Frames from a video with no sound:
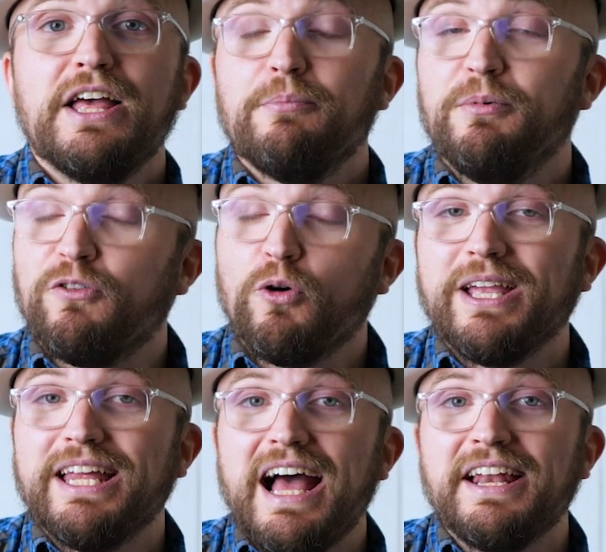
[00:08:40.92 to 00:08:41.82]
before
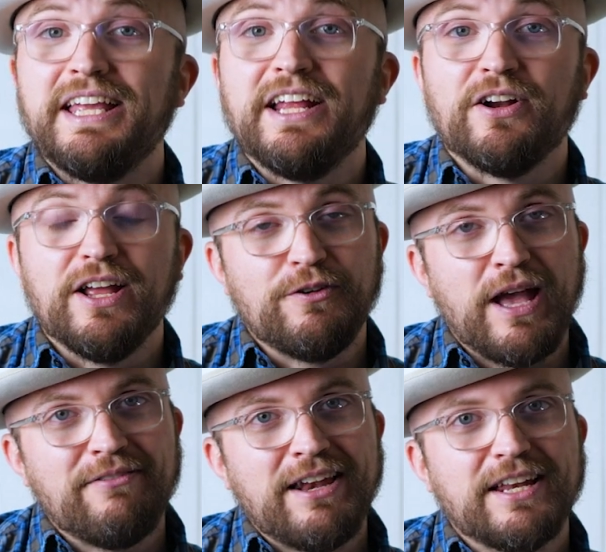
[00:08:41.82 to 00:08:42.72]
we get out of here, if you
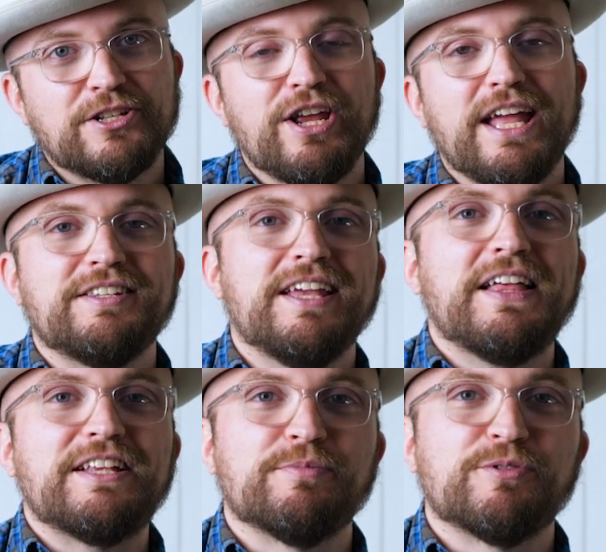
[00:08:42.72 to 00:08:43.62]
haven't had a chance, hit
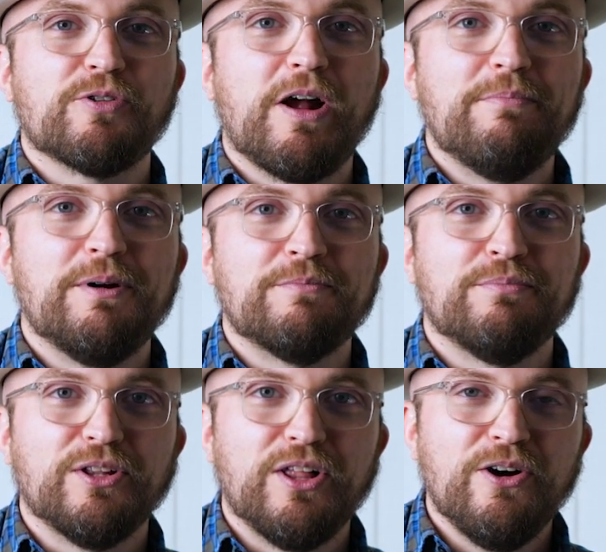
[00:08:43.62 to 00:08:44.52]
that subscribe button
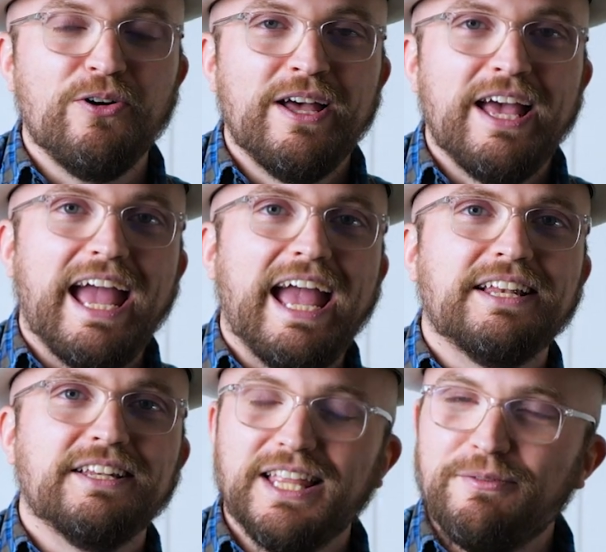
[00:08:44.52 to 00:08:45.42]
below
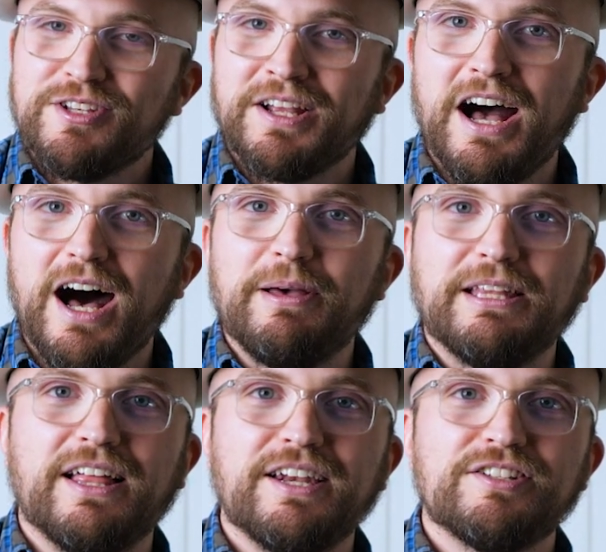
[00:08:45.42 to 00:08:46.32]
and leave us a
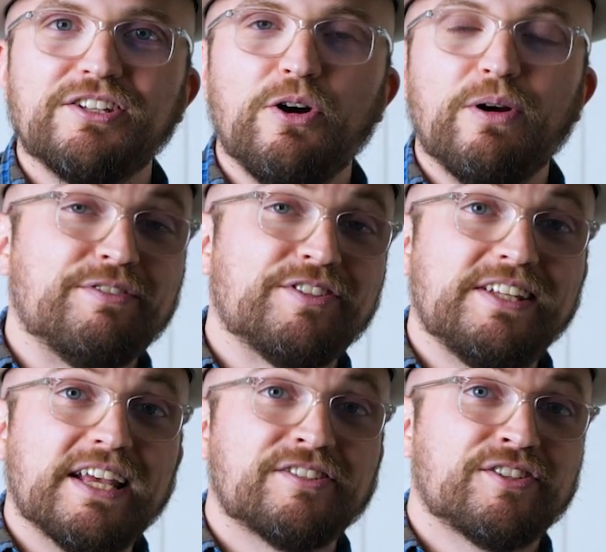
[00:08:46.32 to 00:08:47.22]
comment. Let us know if
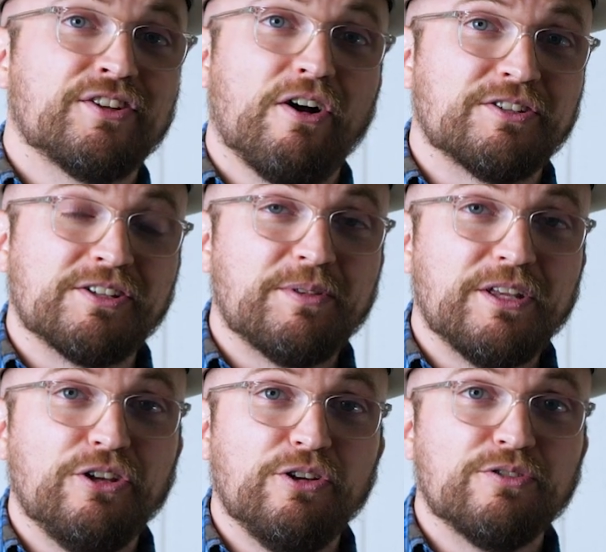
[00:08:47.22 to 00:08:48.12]
sixths are
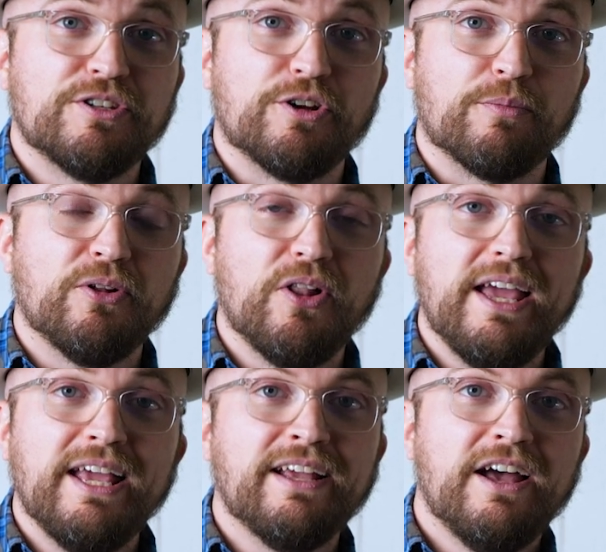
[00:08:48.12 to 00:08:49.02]
something you use in your
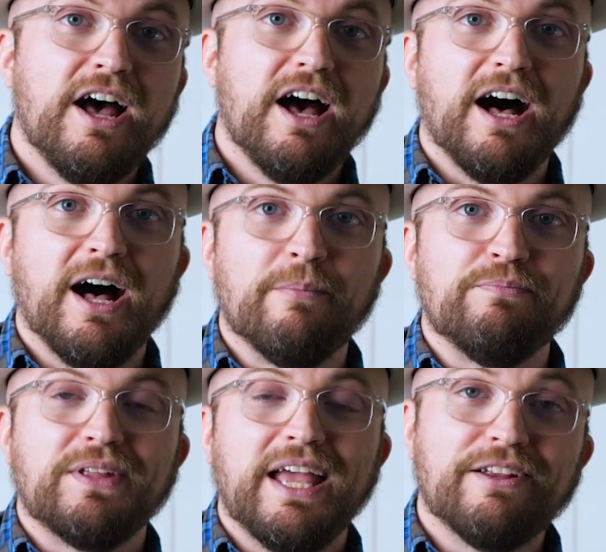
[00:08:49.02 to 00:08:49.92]
playing,
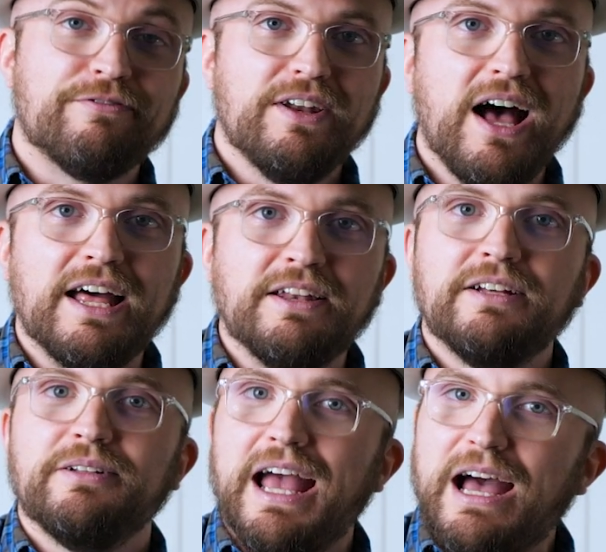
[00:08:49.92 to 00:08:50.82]
and if not,
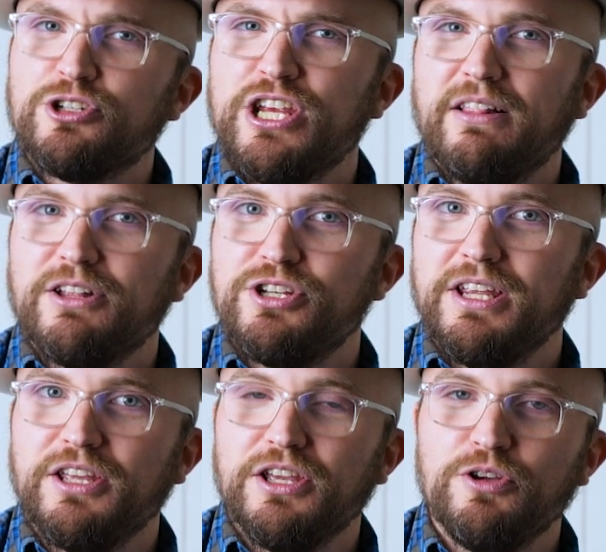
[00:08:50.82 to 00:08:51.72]
how
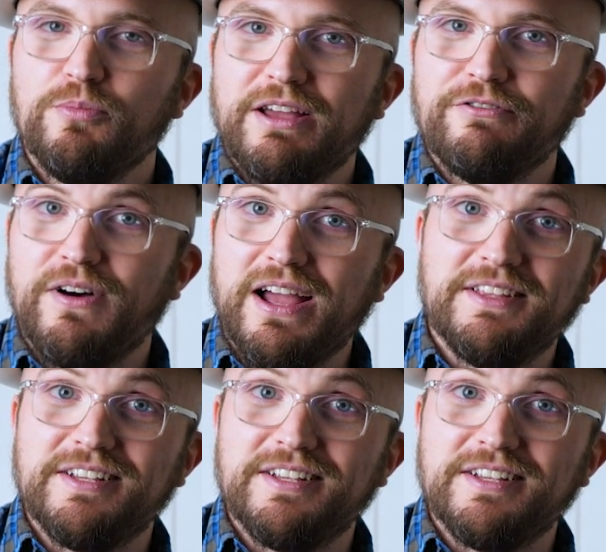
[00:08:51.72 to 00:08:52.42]
challenging you might find